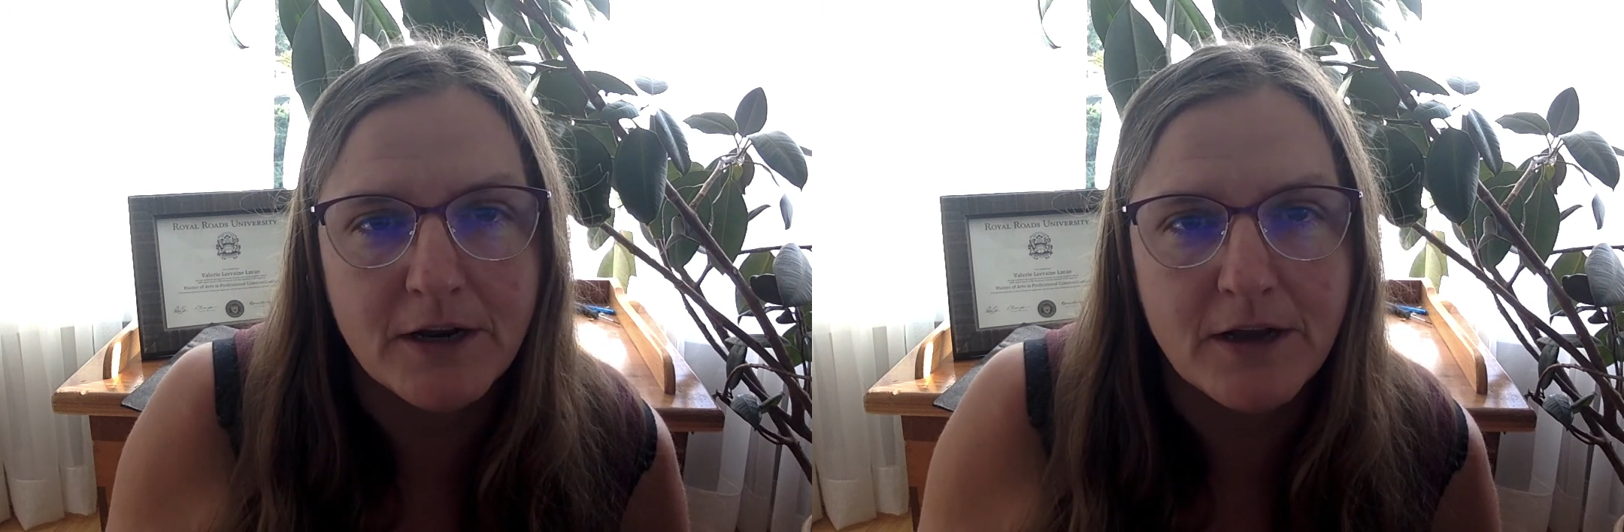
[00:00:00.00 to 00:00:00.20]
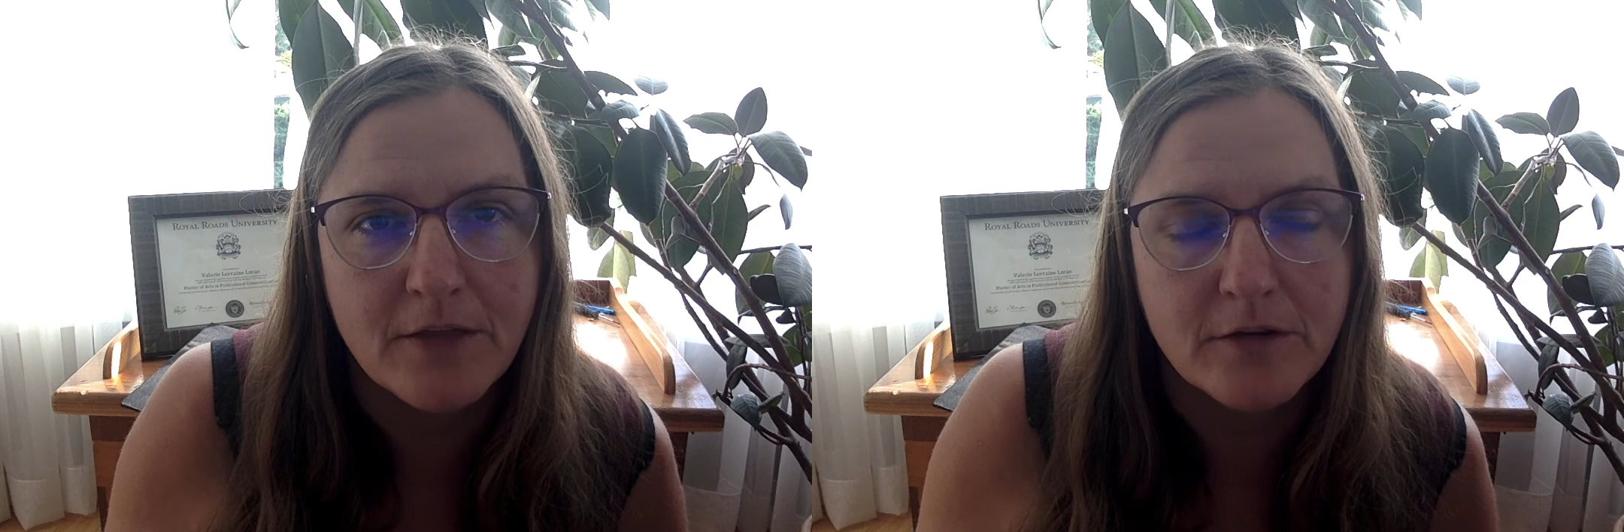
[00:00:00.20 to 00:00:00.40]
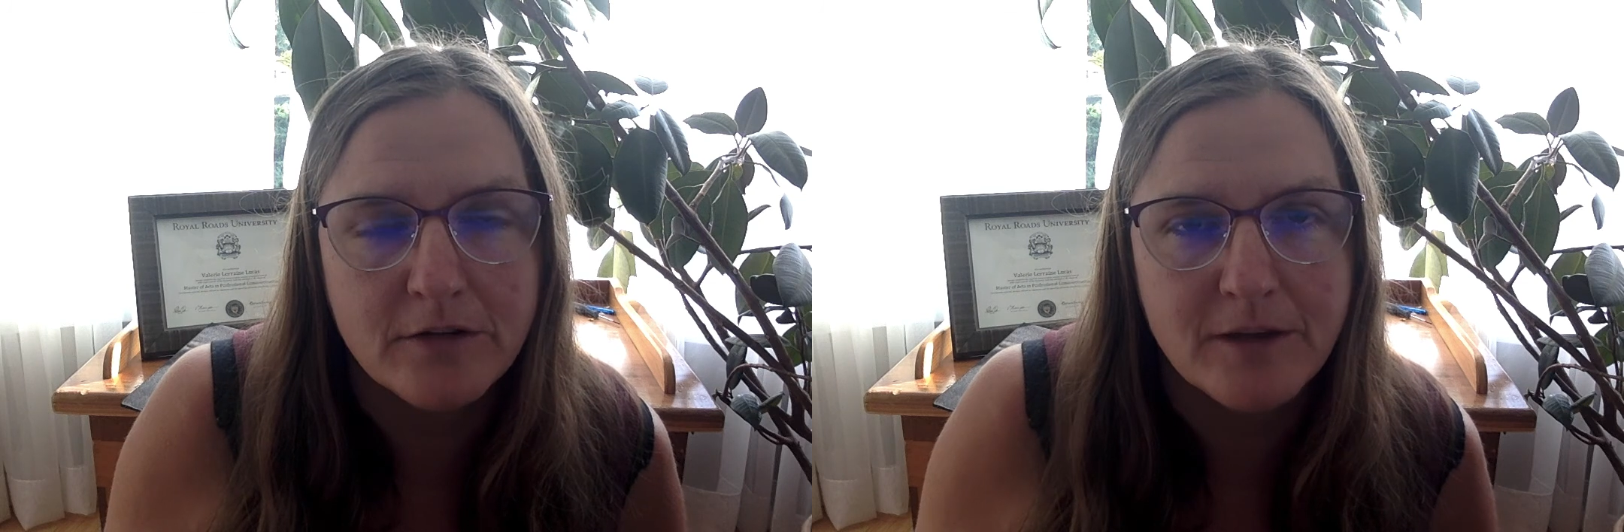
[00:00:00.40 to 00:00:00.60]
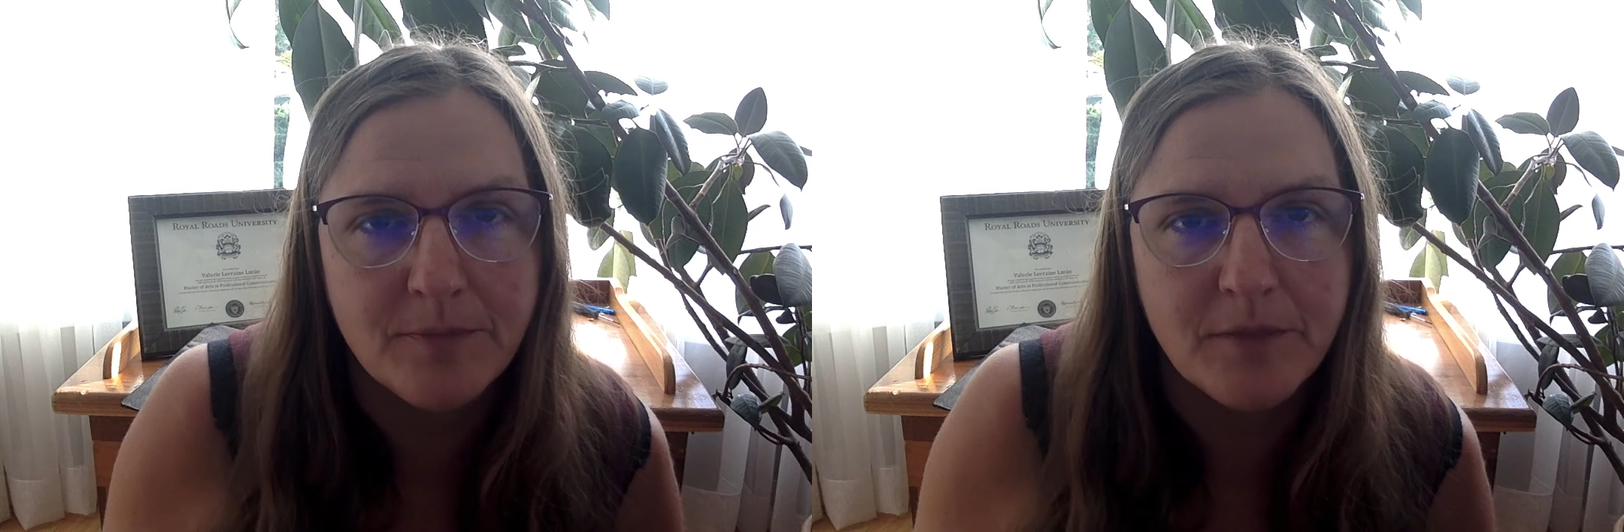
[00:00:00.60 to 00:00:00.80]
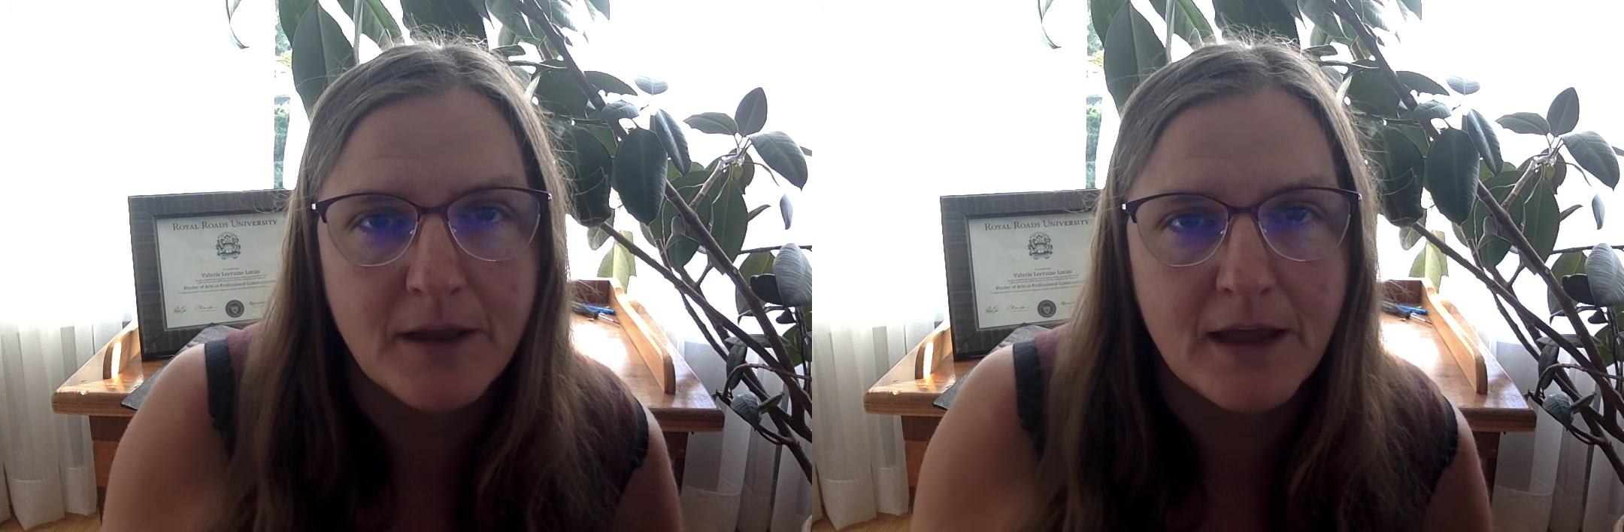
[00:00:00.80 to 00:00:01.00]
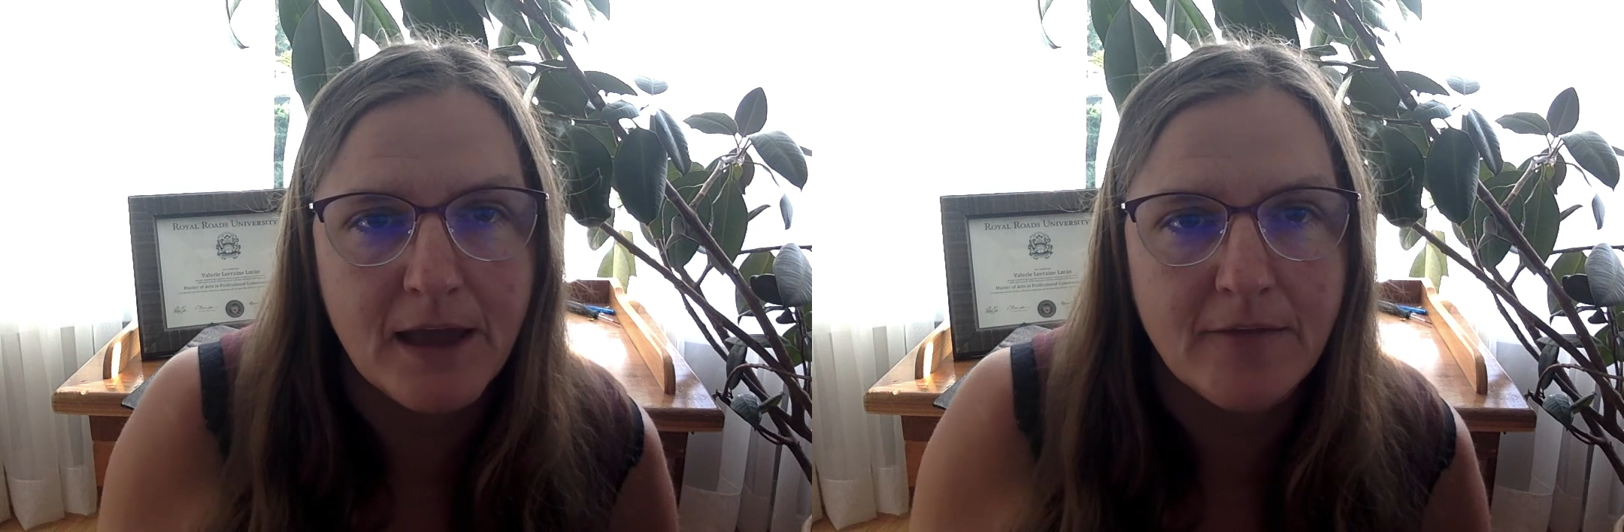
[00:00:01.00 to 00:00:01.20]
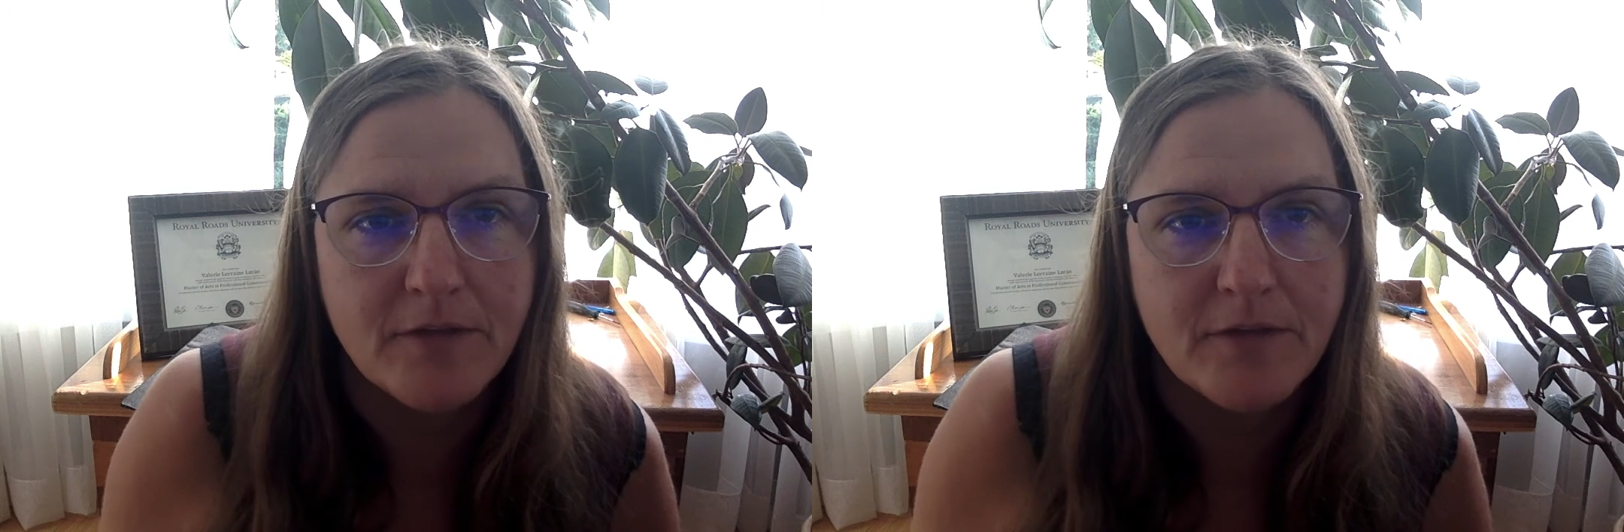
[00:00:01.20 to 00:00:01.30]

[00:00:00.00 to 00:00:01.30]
And another tip that I gave